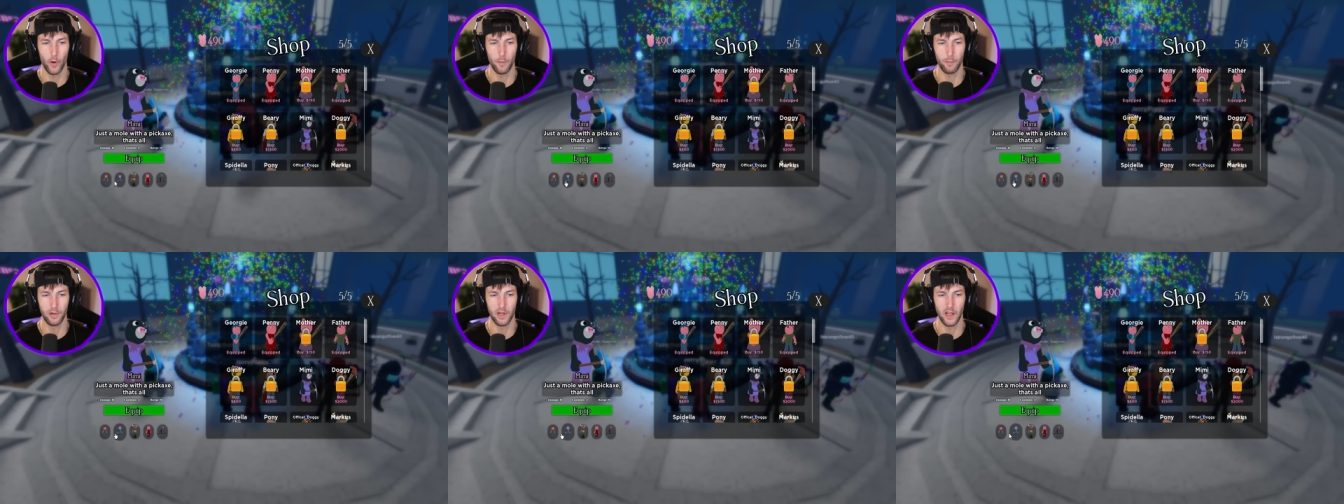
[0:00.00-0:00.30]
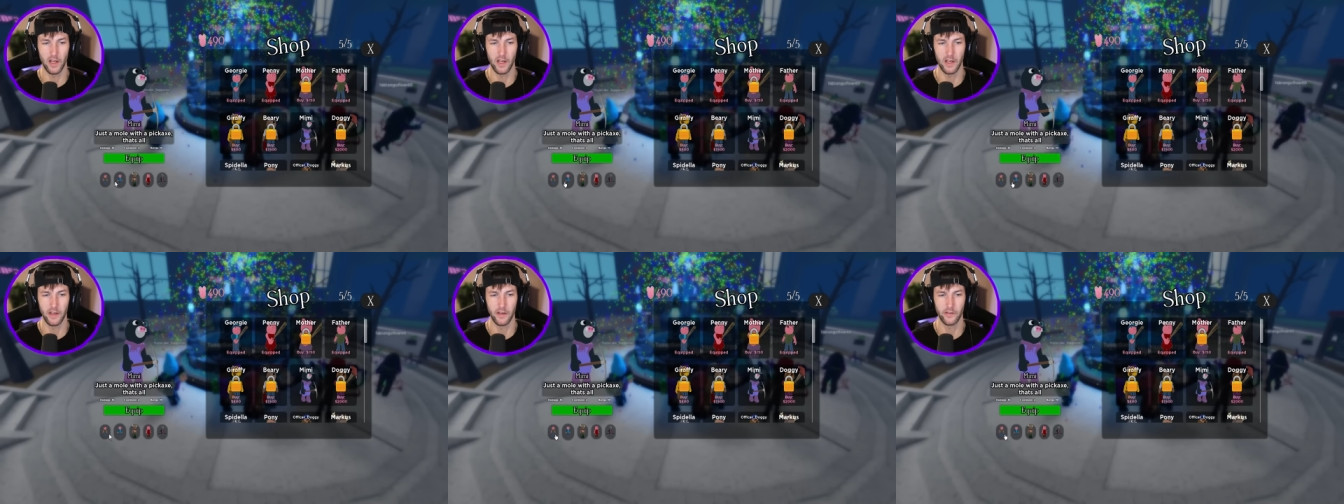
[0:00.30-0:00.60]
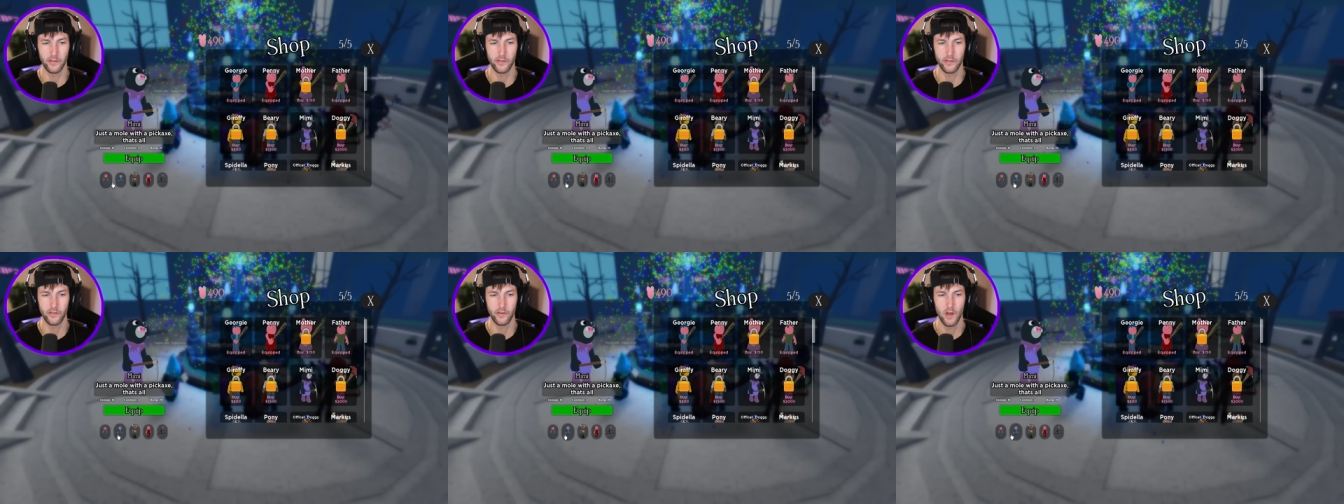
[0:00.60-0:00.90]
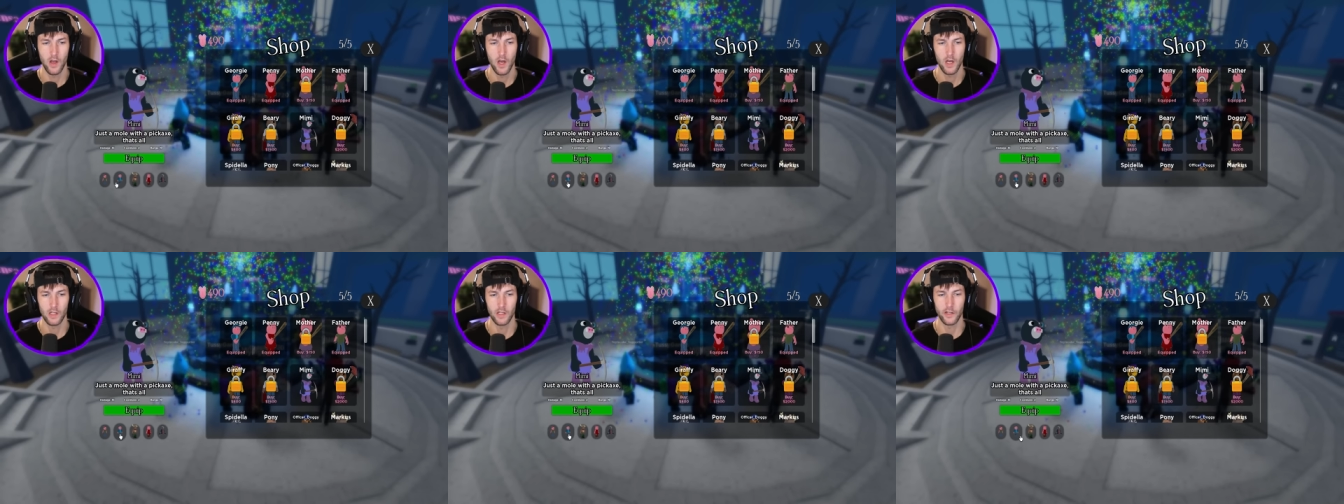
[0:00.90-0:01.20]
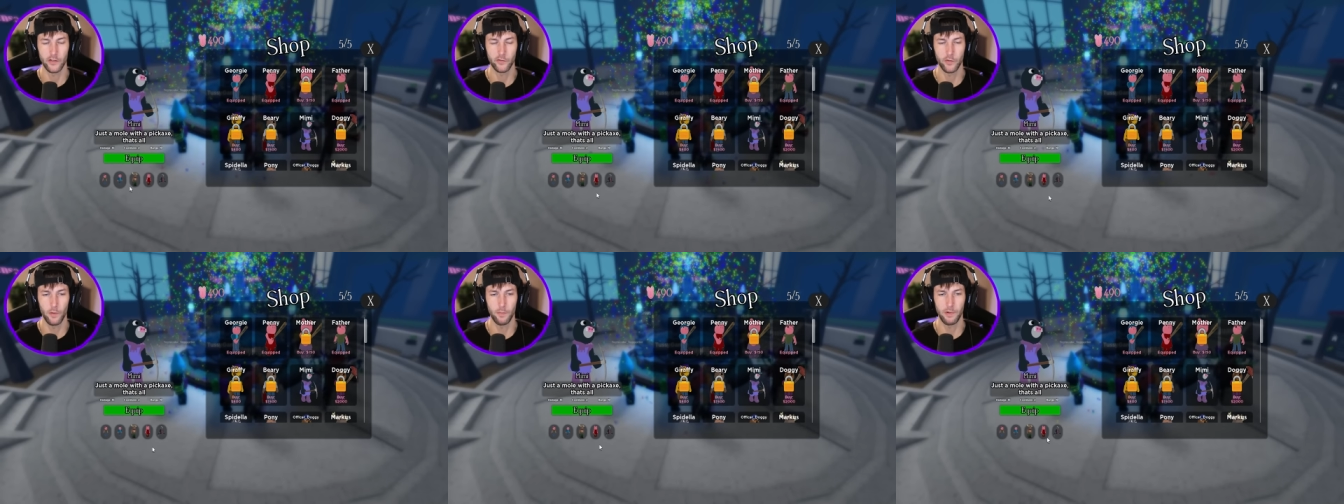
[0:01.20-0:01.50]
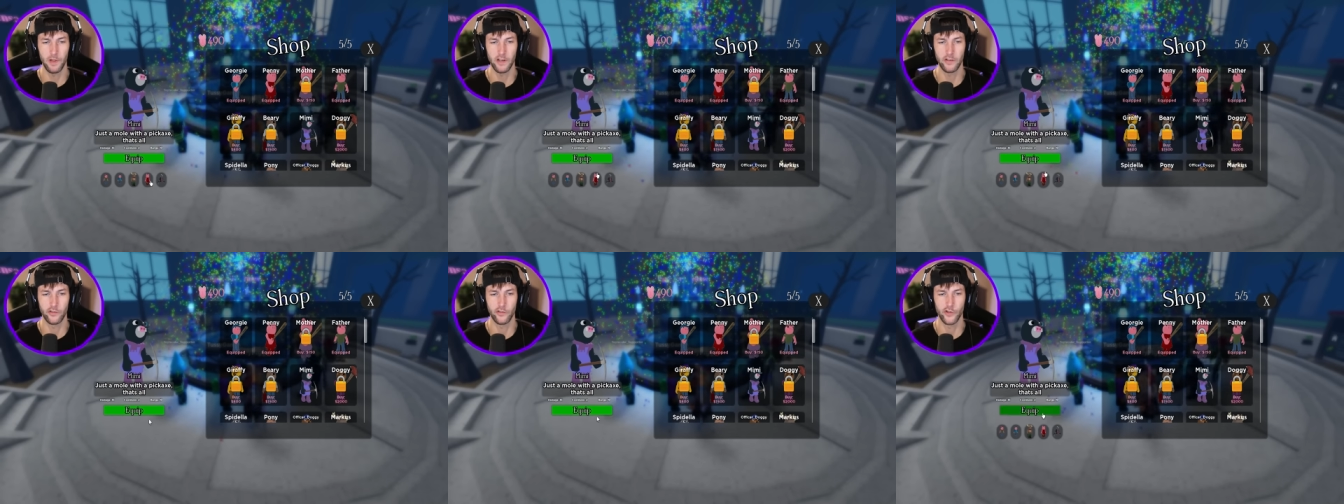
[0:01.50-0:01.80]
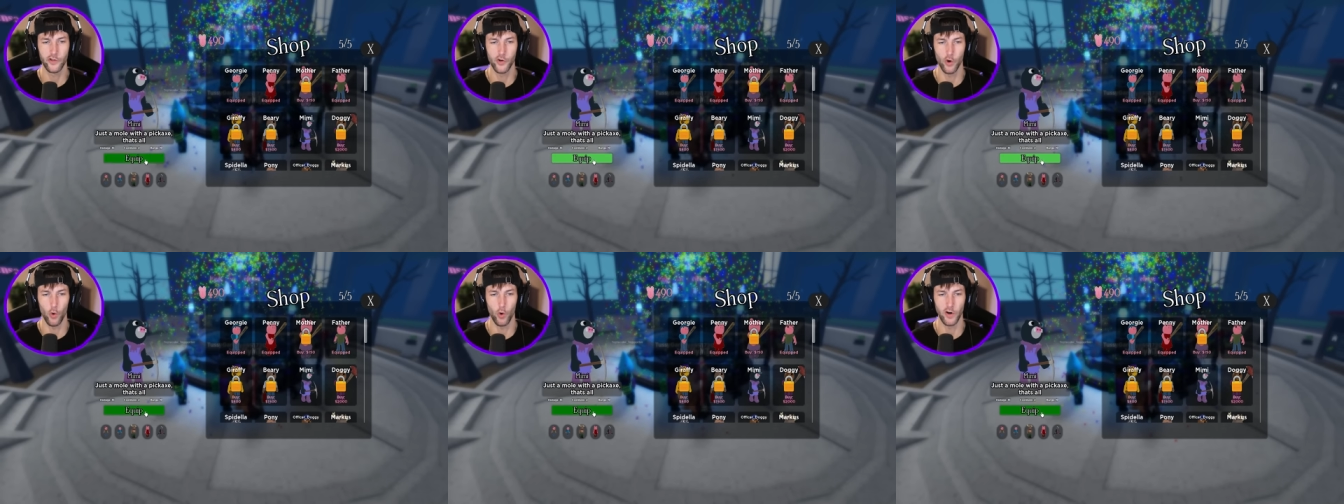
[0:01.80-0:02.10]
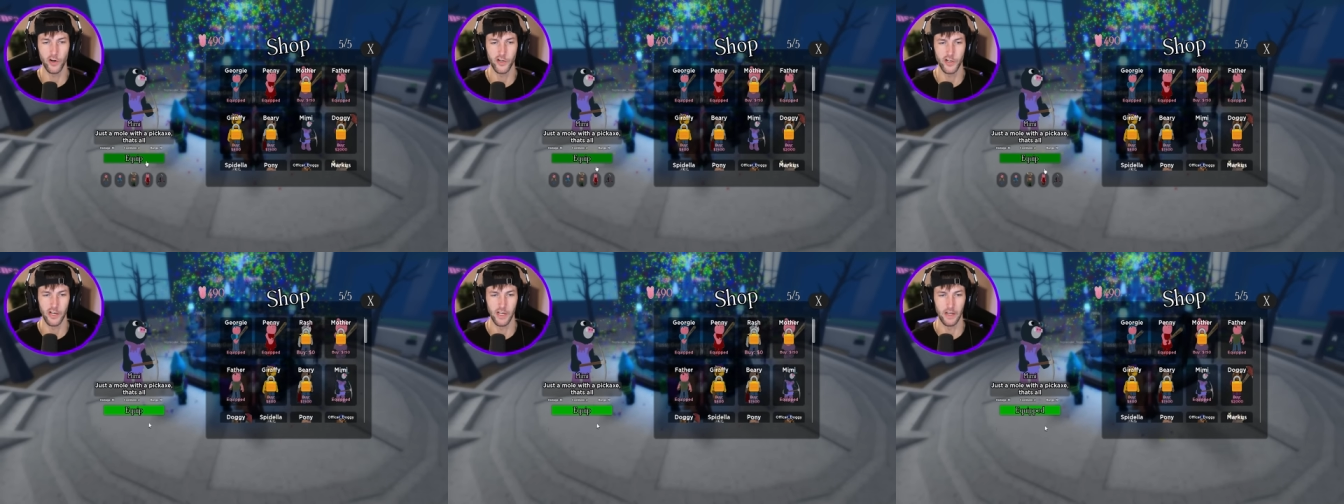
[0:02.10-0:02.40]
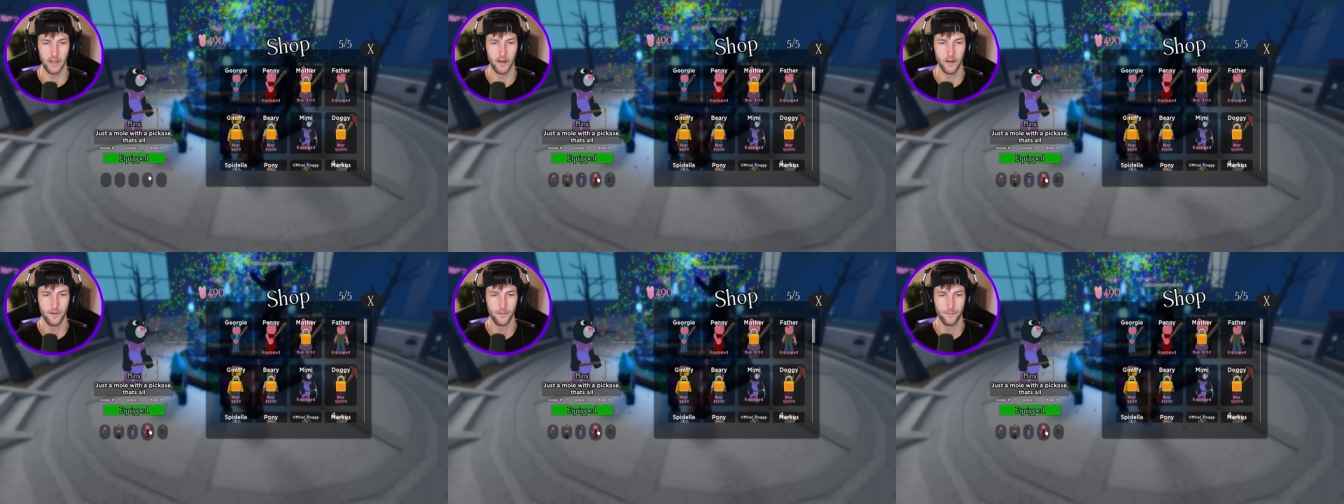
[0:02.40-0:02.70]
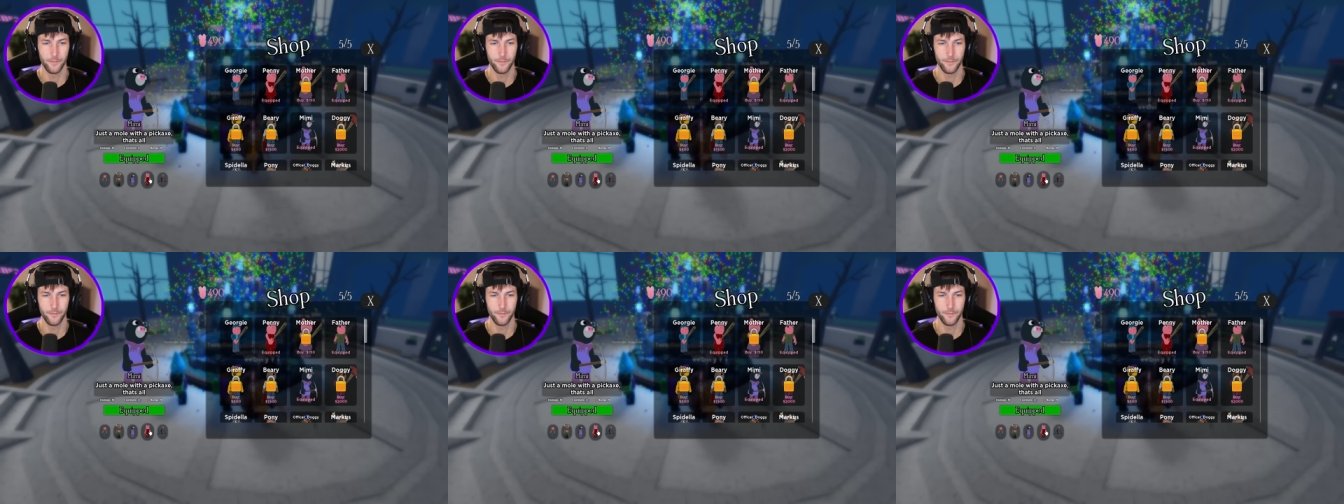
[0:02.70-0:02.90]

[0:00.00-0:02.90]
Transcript: replace Let's replace Georgie.